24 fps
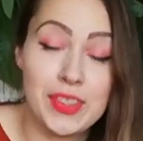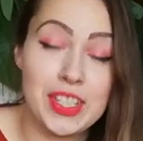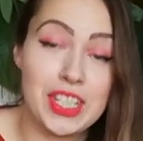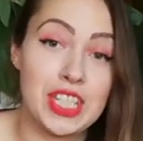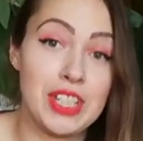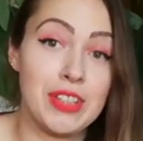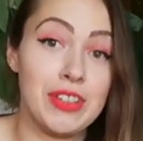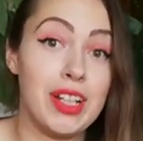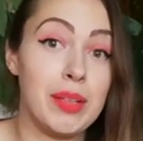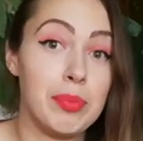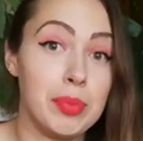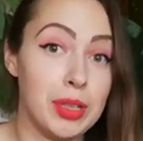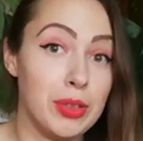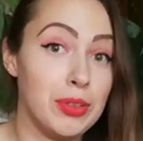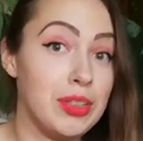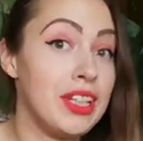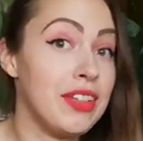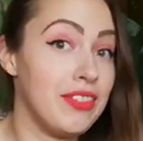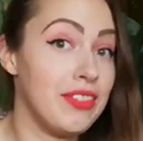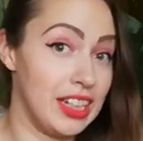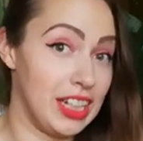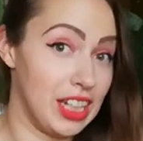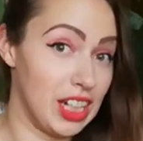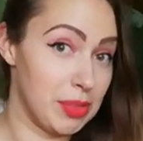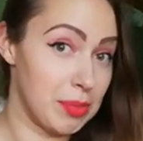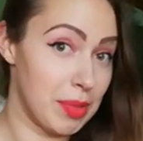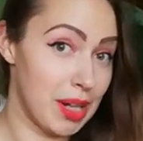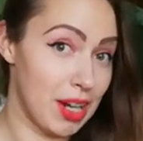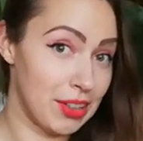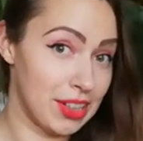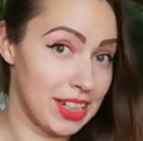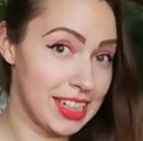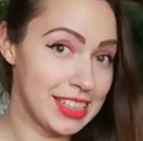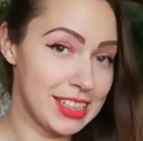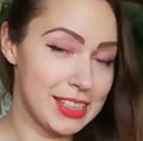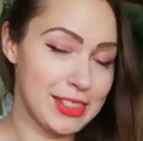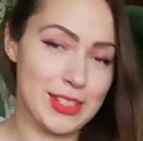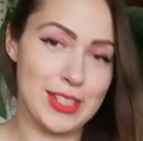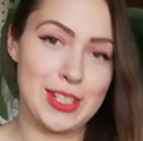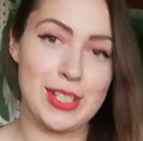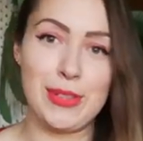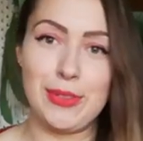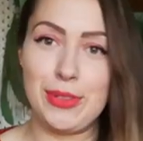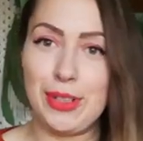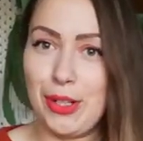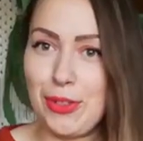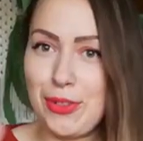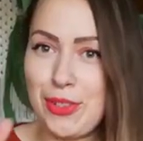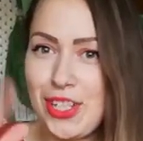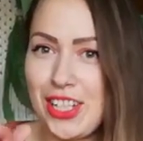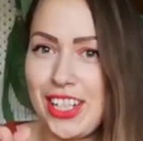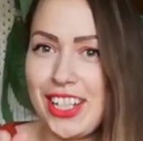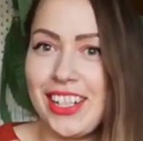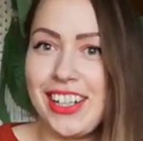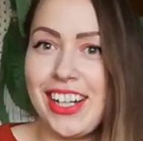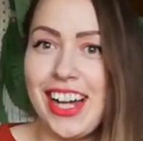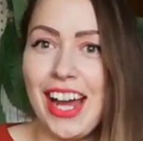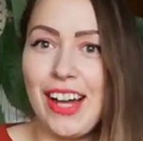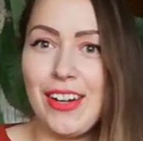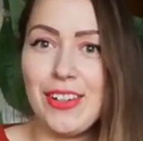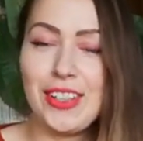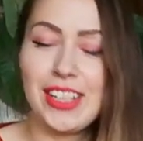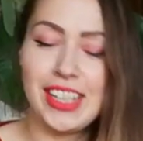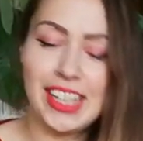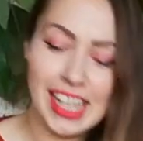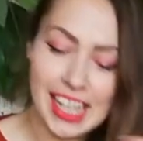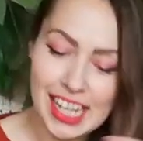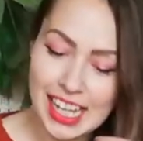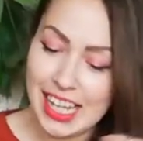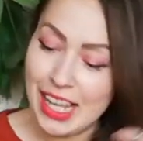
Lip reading: She'll upload a video about it, so go check her out.